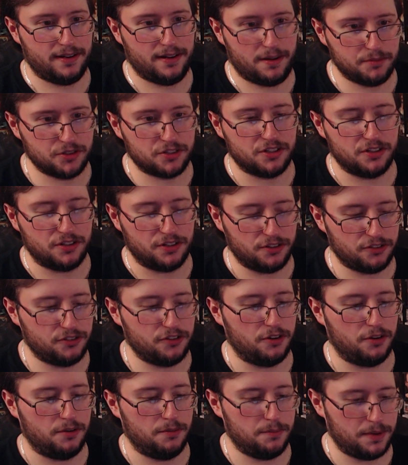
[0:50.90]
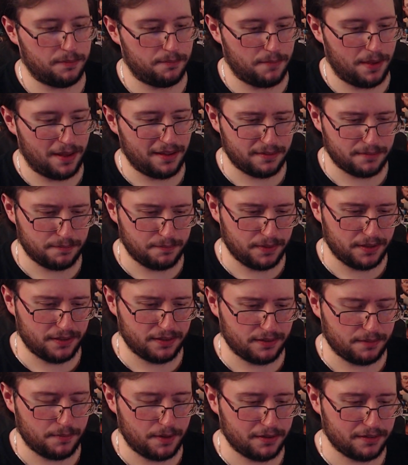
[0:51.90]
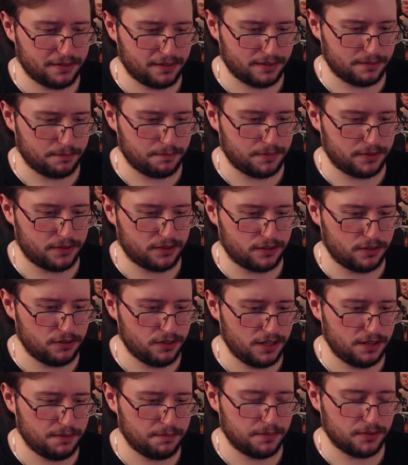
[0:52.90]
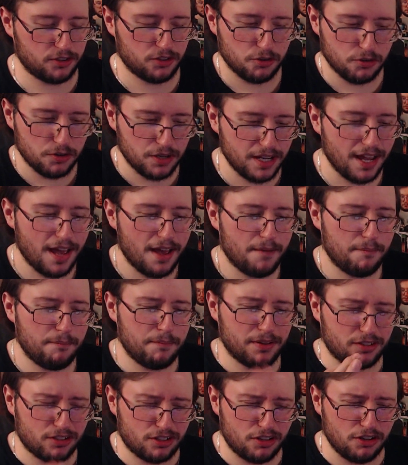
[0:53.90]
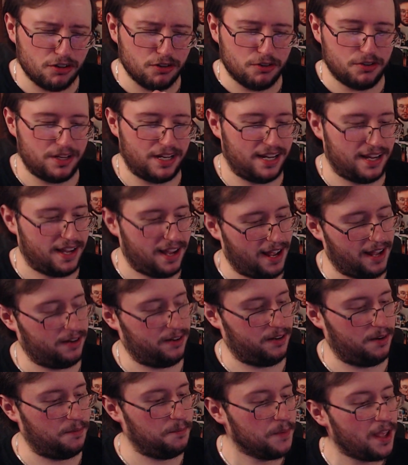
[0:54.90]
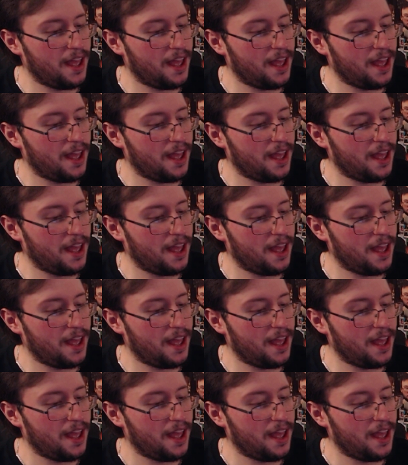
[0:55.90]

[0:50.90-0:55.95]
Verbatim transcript: I'm just gonna assume, but Mess Miss Mess Miscuti Miscuti Miscuti. I don't know.